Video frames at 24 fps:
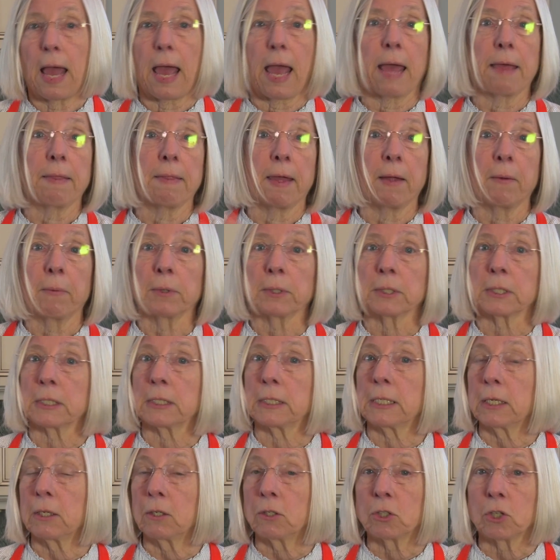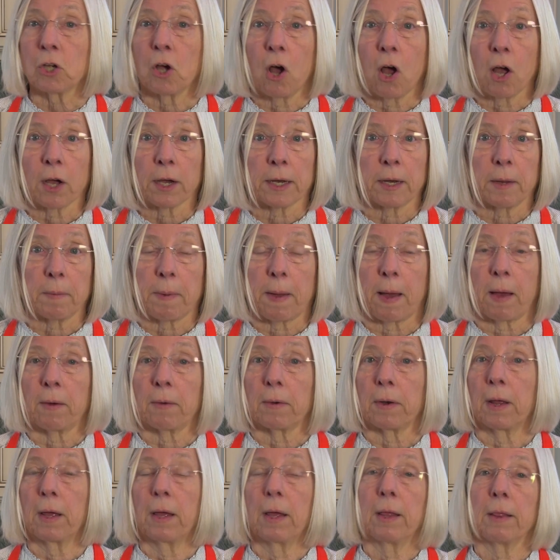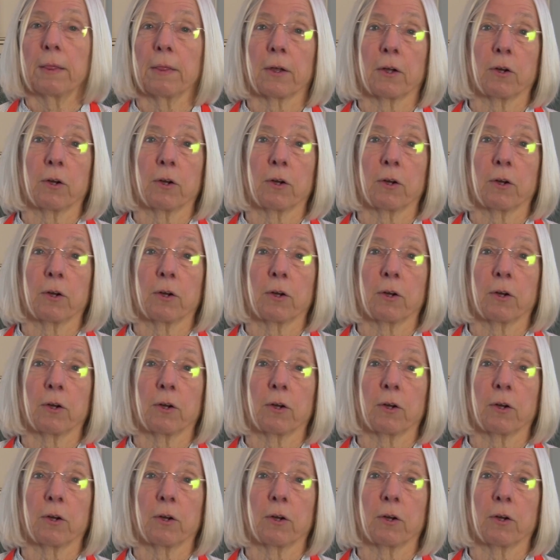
And they were still talking about the